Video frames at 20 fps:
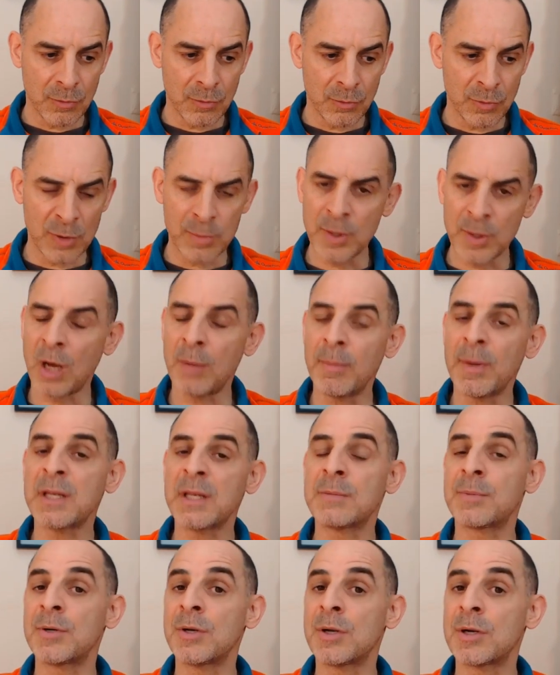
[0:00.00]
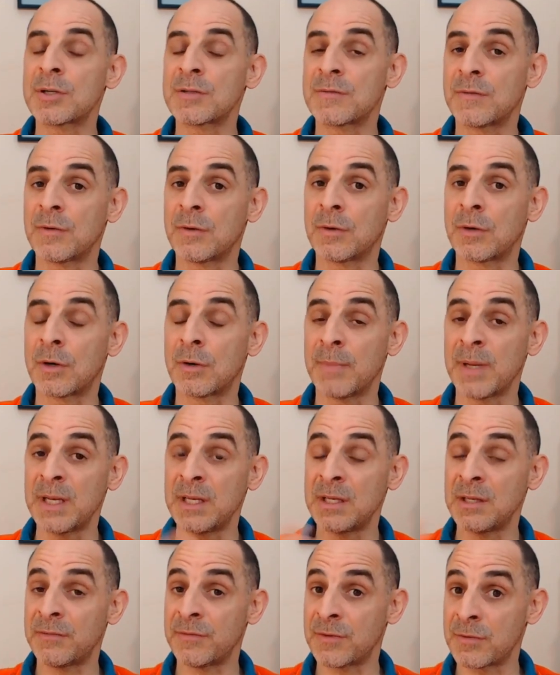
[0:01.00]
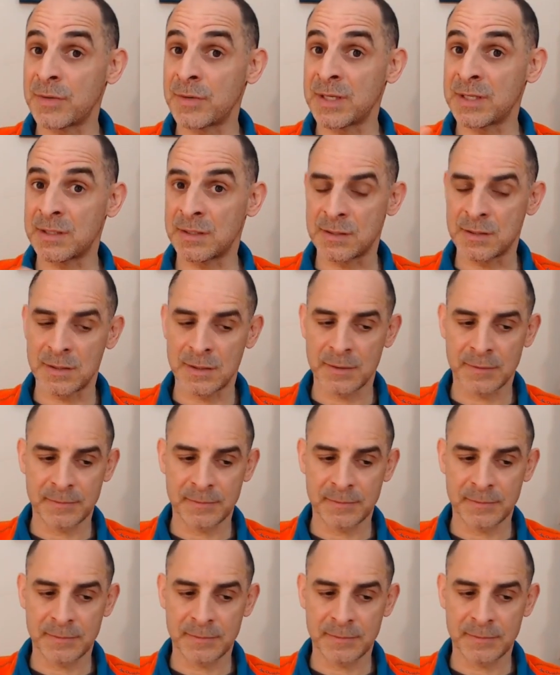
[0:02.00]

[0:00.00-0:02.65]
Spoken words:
We become entrepreneurs for many different reasons.